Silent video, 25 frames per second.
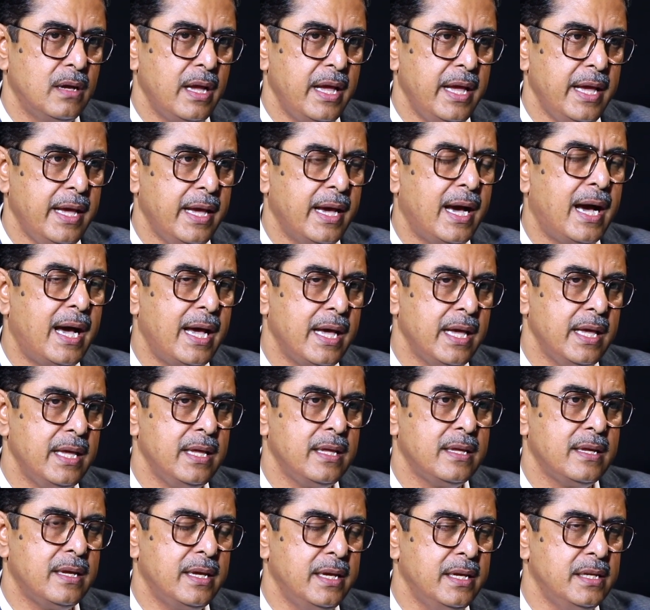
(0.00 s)

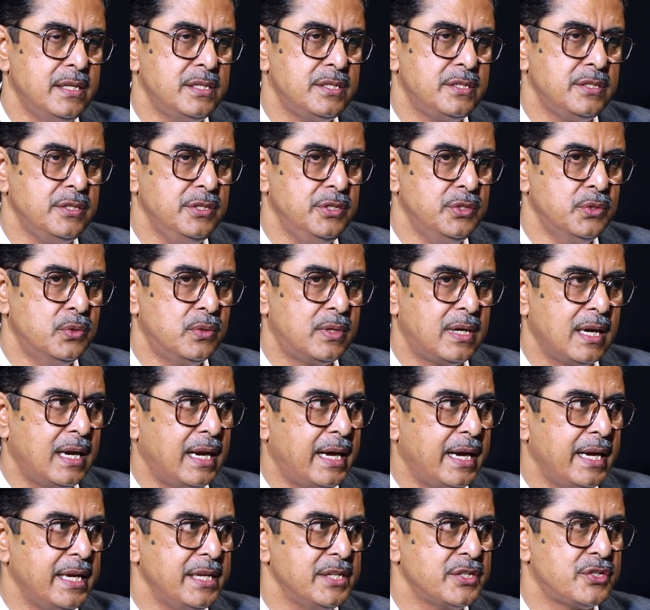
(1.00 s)
AI is
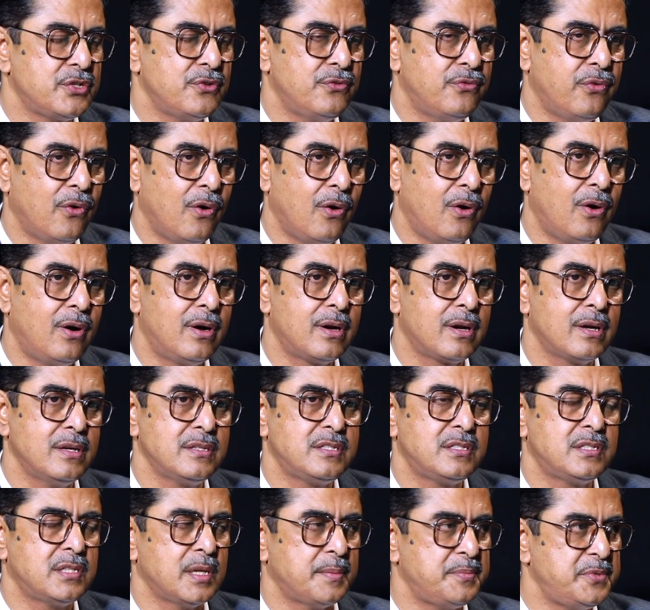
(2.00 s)
utilized for
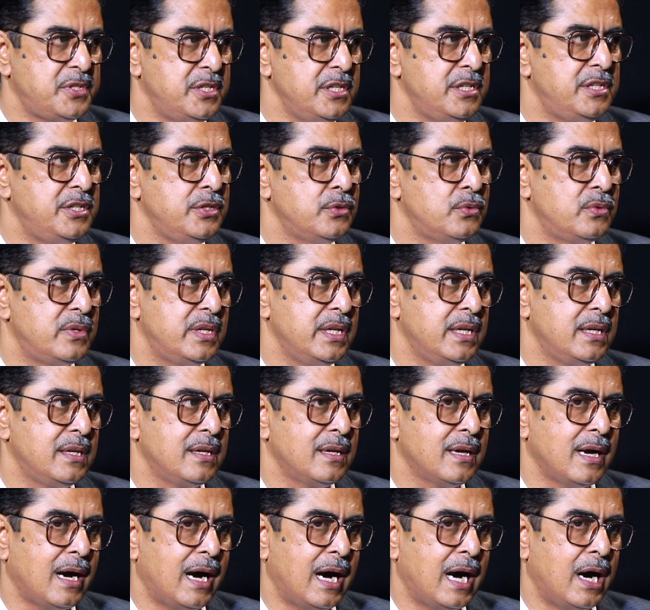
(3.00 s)

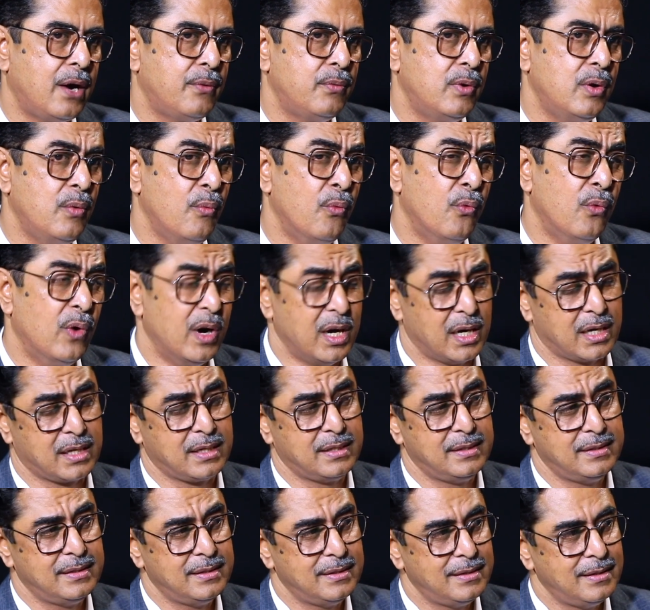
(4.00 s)
substituting our
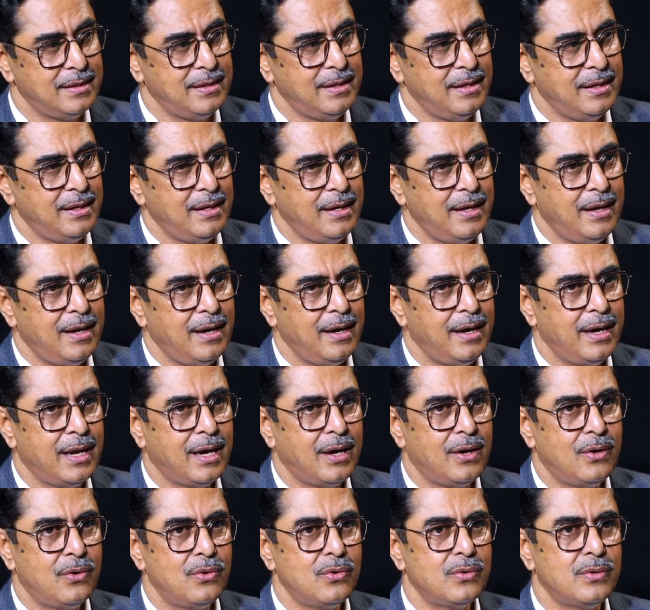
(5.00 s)
work.
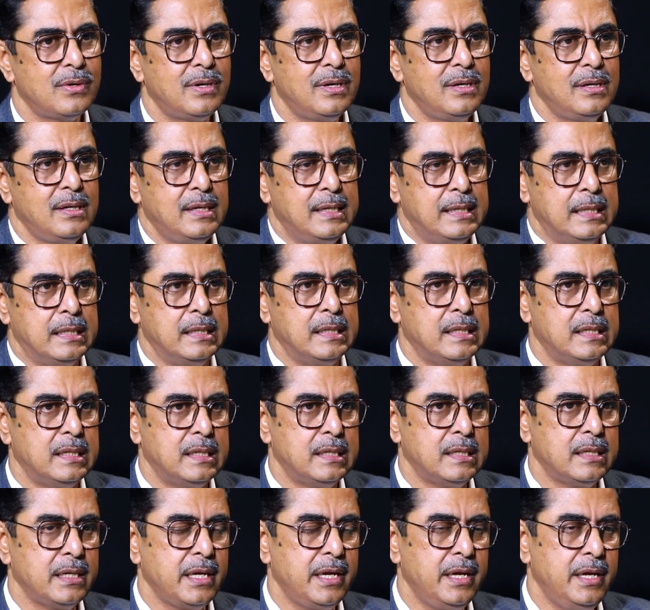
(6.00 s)
Now,
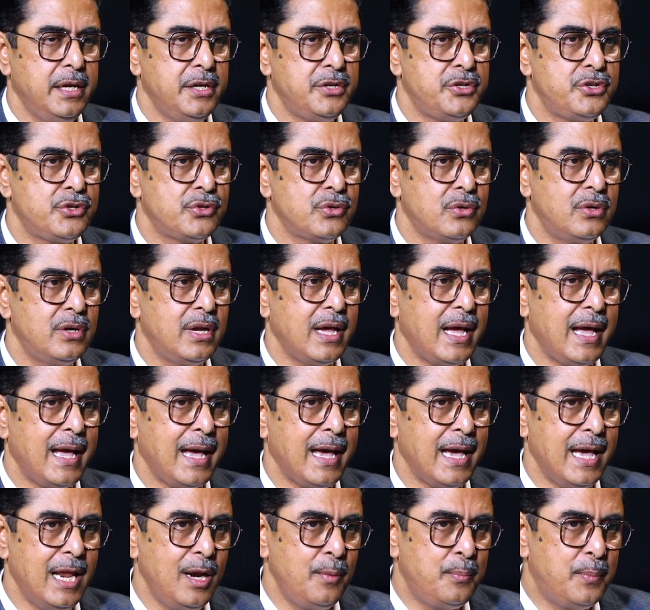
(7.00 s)
it should
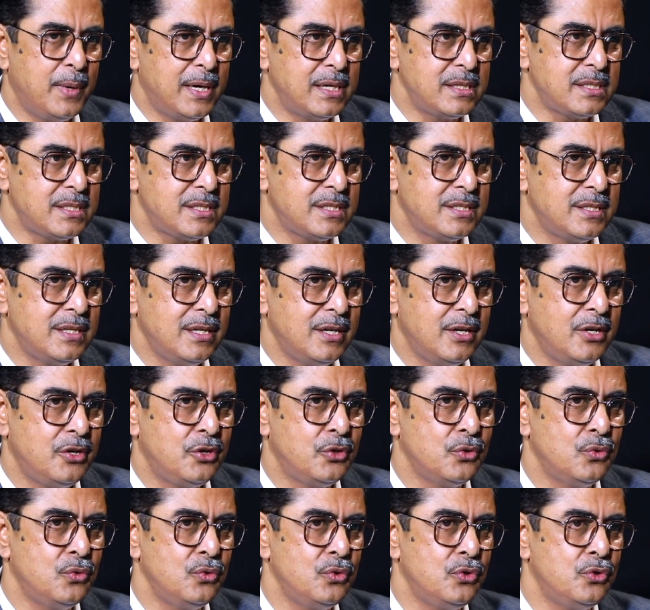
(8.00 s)
help us
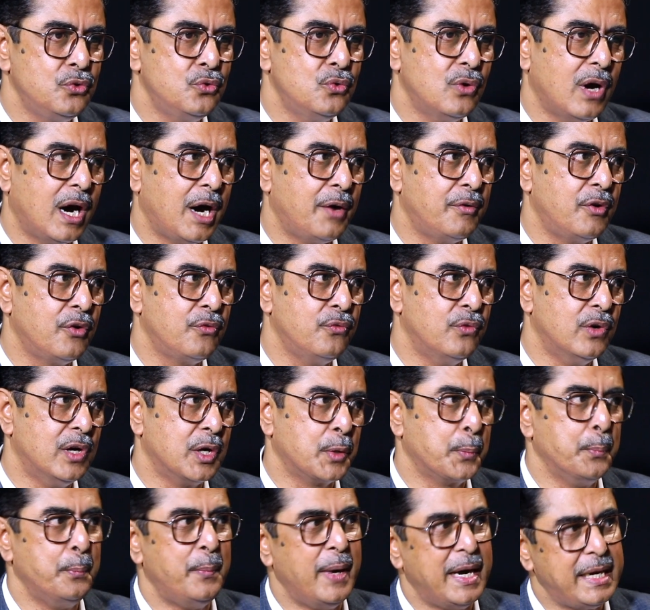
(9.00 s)
to do our
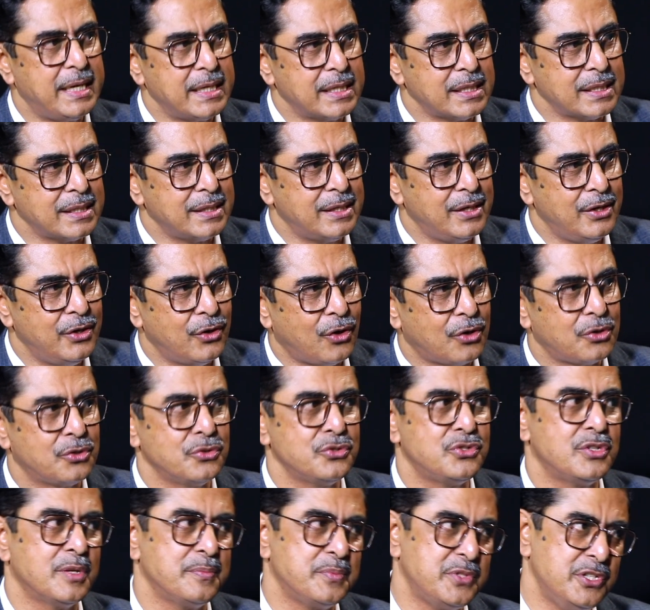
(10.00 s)
work better, not
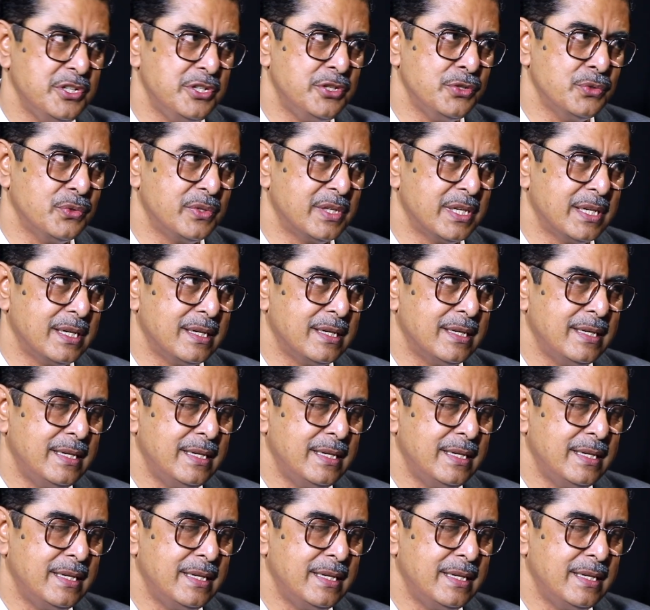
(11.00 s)
to substitute it.